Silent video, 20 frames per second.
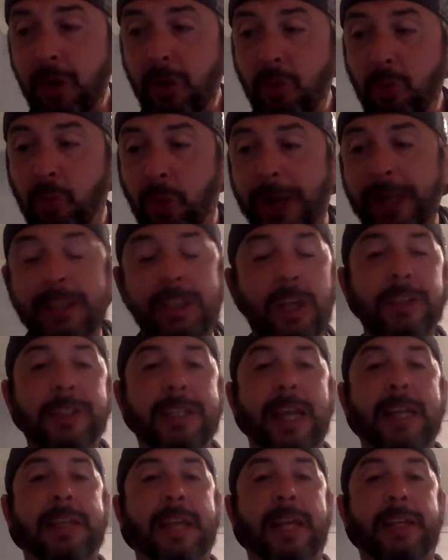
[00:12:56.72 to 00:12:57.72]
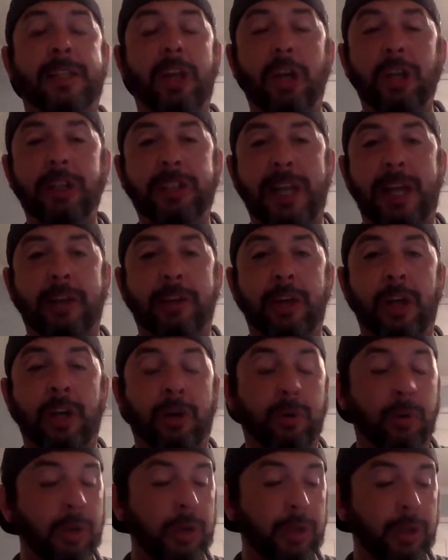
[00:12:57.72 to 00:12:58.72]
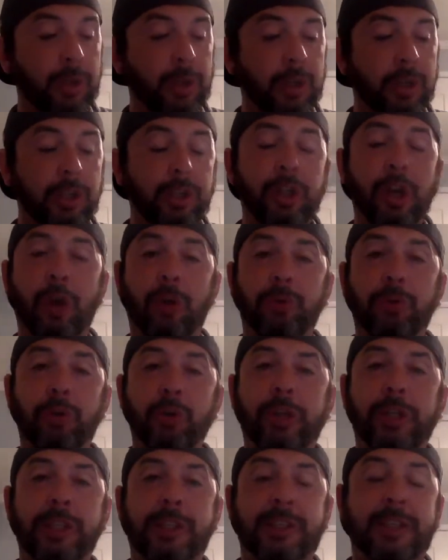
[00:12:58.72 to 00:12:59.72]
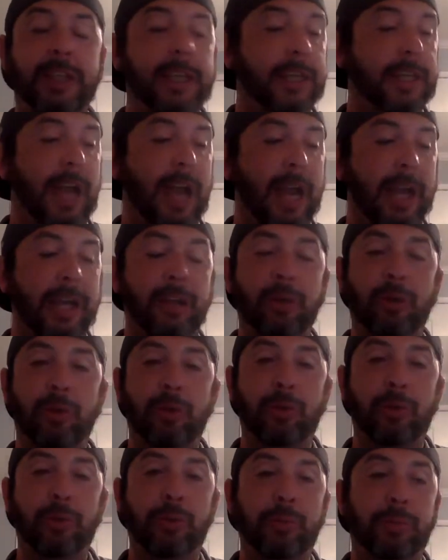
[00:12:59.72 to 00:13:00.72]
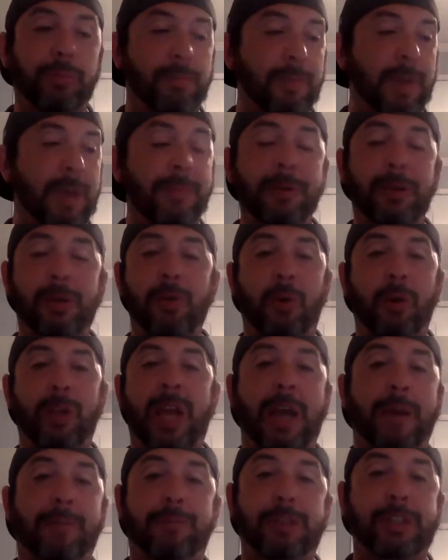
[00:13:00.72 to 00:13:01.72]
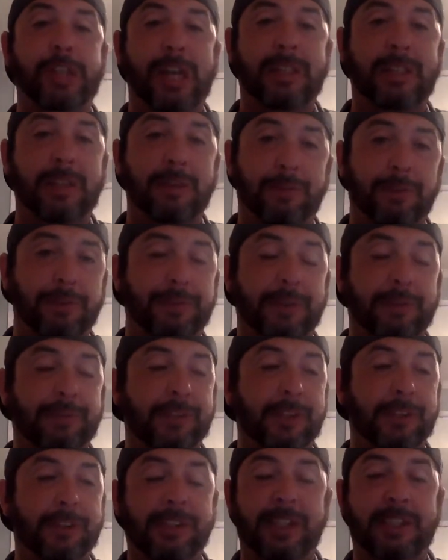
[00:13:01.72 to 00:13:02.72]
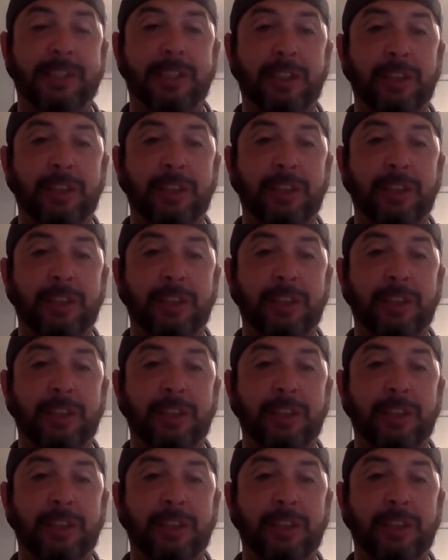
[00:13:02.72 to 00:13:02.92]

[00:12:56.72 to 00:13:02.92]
When he does get that touchdown, though, you can see a guy who maybe you only had projected for 50 or 60